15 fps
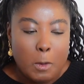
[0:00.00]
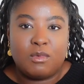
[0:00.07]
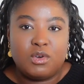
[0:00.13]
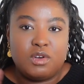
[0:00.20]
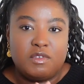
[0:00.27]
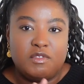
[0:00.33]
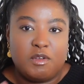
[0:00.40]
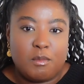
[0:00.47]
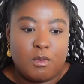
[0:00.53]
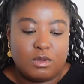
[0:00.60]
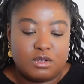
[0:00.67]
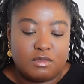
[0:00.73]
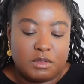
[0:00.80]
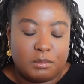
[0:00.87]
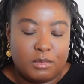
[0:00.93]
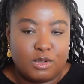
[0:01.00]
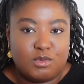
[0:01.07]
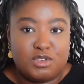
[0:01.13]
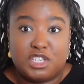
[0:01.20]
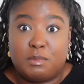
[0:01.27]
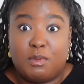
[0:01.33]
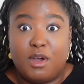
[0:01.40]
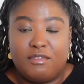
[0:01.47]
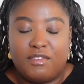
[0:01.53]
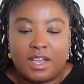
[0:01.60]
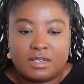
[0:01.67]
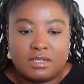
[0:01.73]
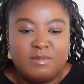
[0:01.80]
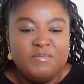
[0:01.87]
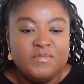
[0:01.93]
I'm going to review both of the books, which is
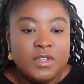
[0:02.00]
perfect.